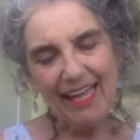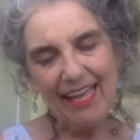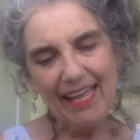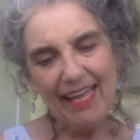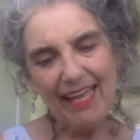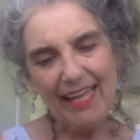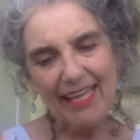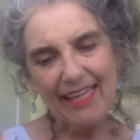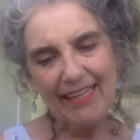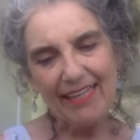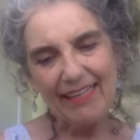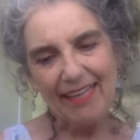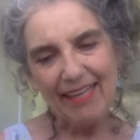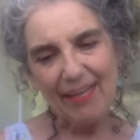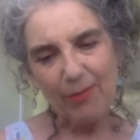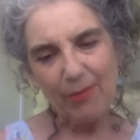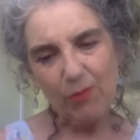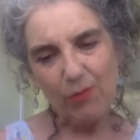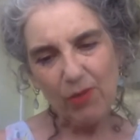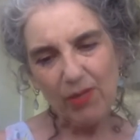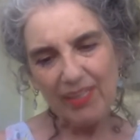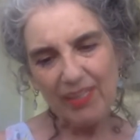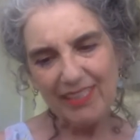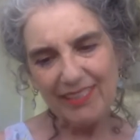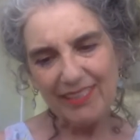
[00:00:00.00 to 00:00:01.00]
And I
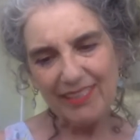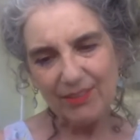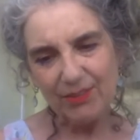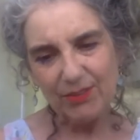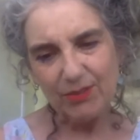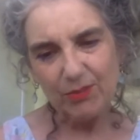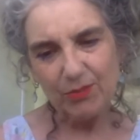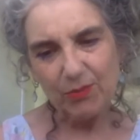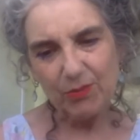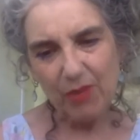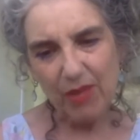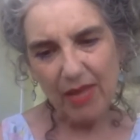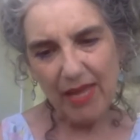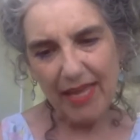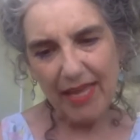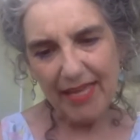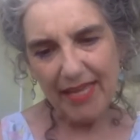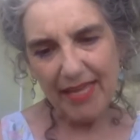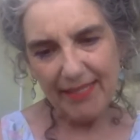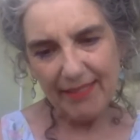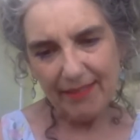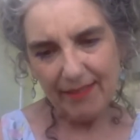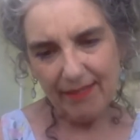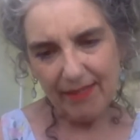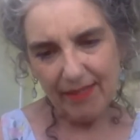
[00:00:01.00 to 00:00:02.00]
wanted to
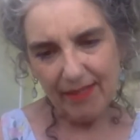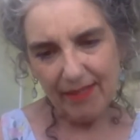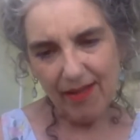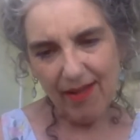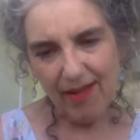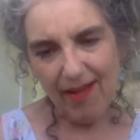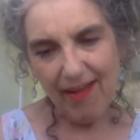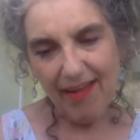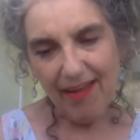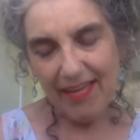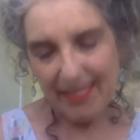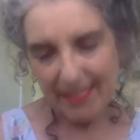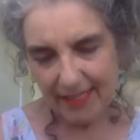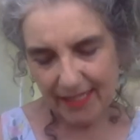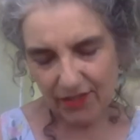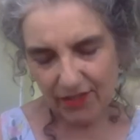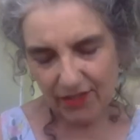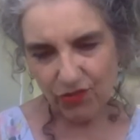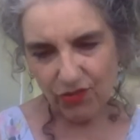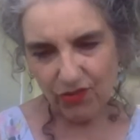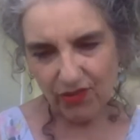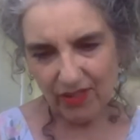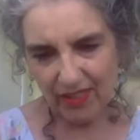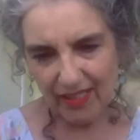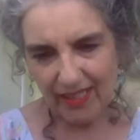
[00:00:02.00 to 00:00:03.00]
write uh,
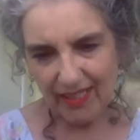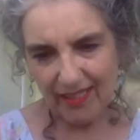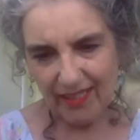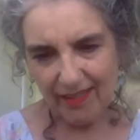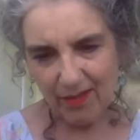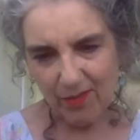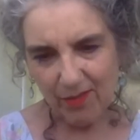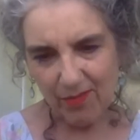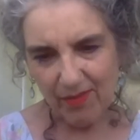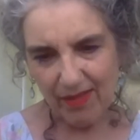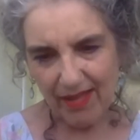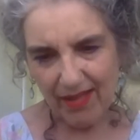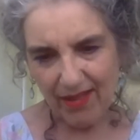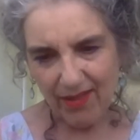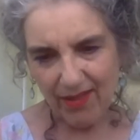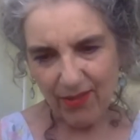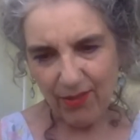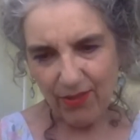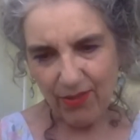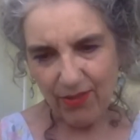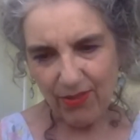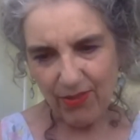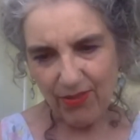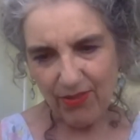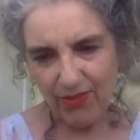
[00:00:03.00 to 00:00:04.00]
initially about
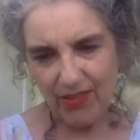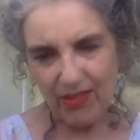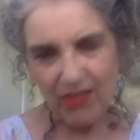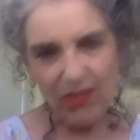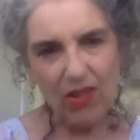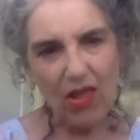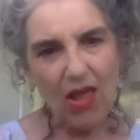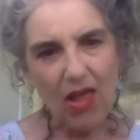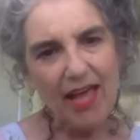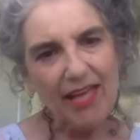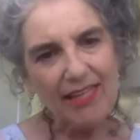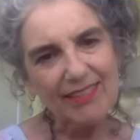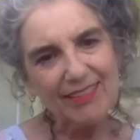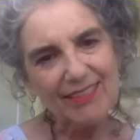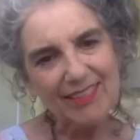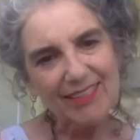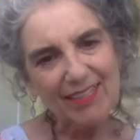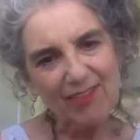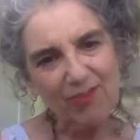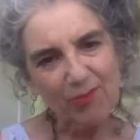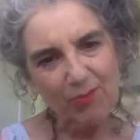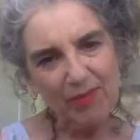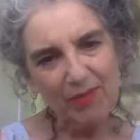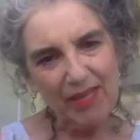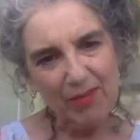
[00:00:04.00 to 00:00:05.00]
the loss
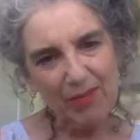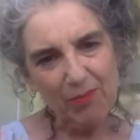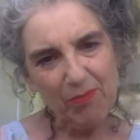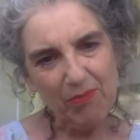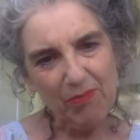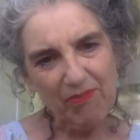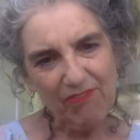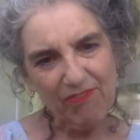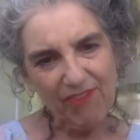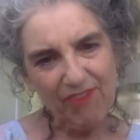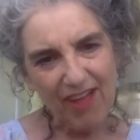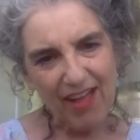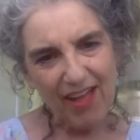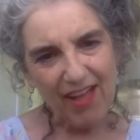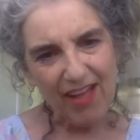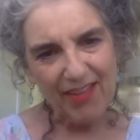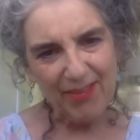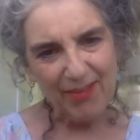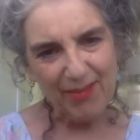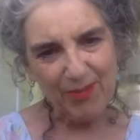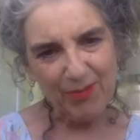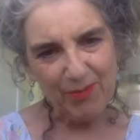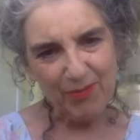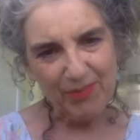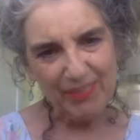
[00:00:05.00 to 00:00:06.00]
of my
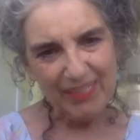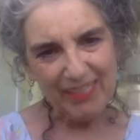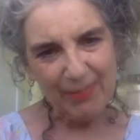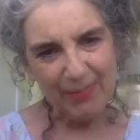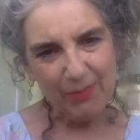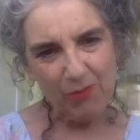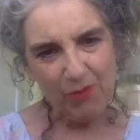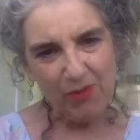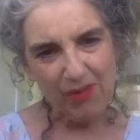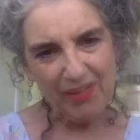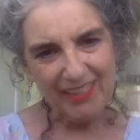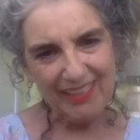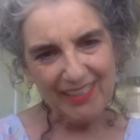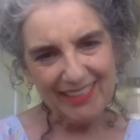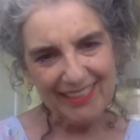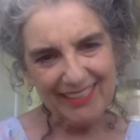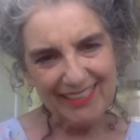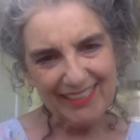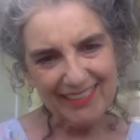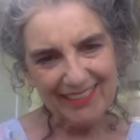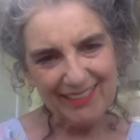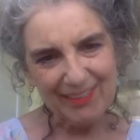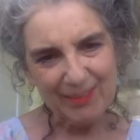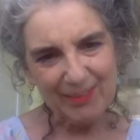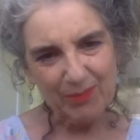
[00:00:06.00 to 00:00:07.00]
father, but I wanted
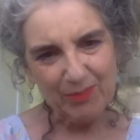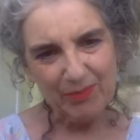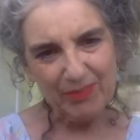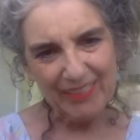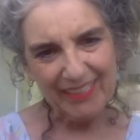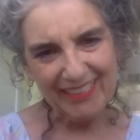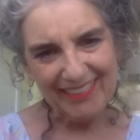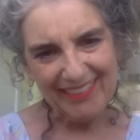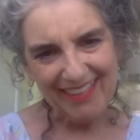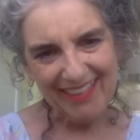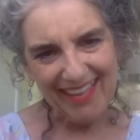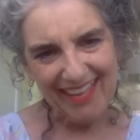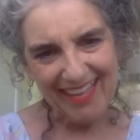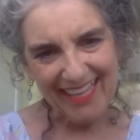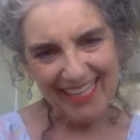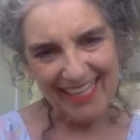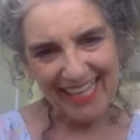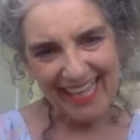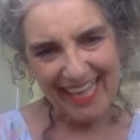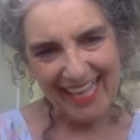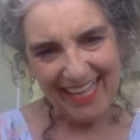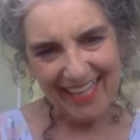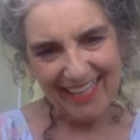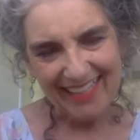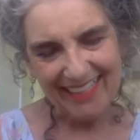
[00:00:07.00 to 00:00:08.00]
it to be not
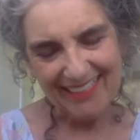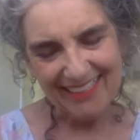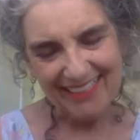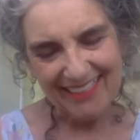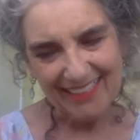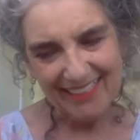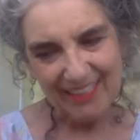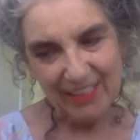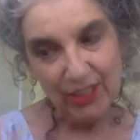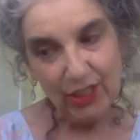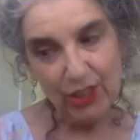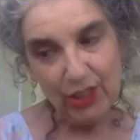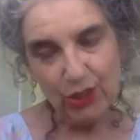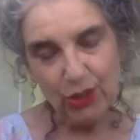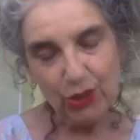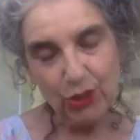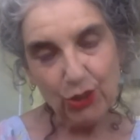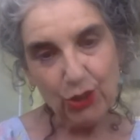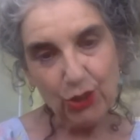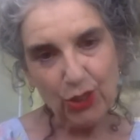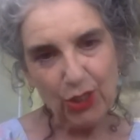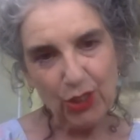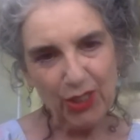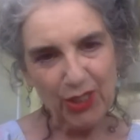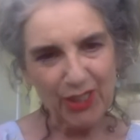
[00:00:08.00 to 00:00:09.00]
as
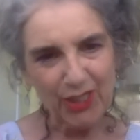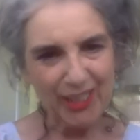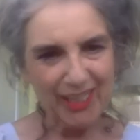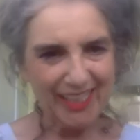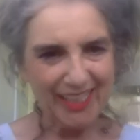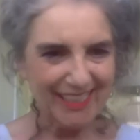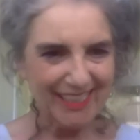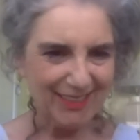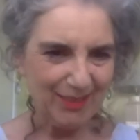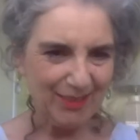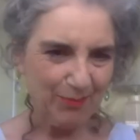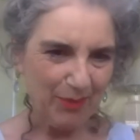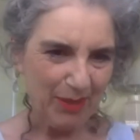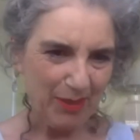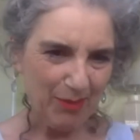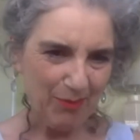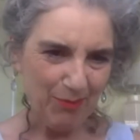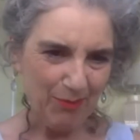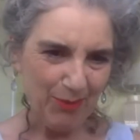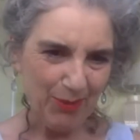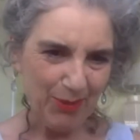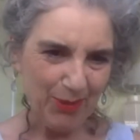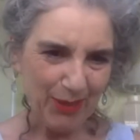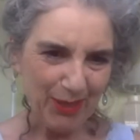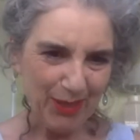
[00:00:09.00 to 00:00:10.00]
dark as my
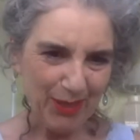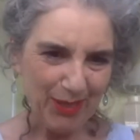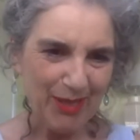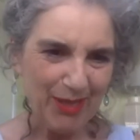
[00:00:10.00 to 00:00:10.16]
book,